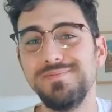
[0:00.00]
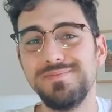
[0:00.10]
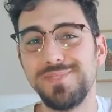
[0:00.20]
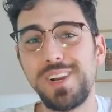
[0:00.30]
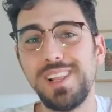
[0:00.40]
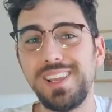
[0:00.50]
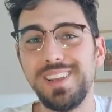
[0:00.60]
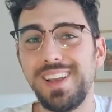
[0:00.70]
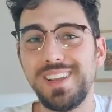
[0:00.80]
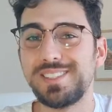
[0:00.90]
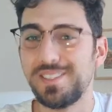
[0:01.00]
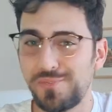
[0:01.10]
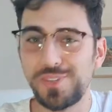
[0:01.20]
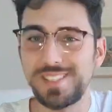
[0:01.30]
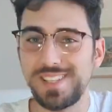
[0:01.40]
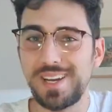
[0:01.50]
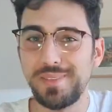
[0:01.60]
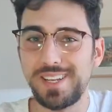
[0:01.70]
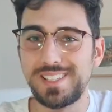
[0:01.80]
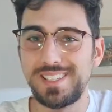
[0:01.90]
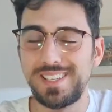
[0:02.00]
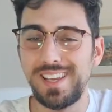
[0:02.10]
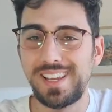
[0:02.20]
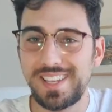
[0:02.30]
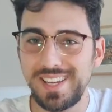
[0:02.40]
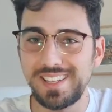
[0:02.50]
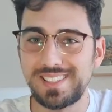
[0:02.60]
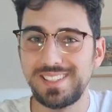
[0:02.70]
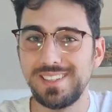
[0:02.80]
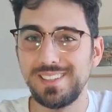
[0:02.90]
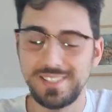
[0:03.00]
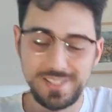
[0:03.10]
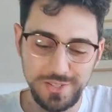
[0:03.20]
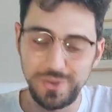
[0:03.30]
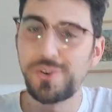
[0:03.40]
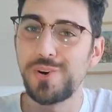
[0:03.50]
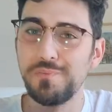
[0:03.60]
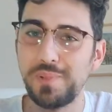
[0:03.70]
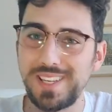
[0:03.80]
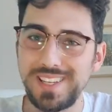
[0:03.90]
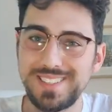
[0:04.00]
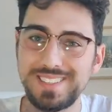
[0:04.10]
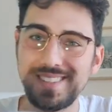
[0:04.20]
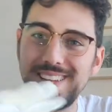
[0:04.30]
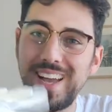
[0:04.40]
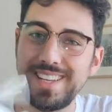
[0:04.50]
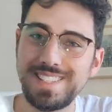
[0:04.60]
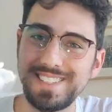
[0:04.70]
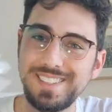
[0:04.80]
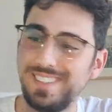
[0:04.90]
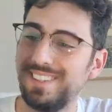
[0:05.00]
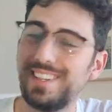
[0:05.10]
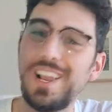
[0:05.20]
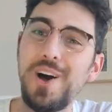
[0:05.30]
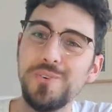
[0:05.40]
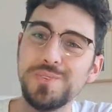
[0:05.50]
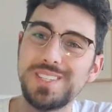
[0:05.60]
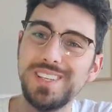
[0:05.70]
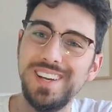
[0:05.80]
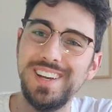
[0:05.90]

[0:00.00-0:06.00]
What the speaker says: Really, it's the first time that I see a kit so complete. Guys, gloves.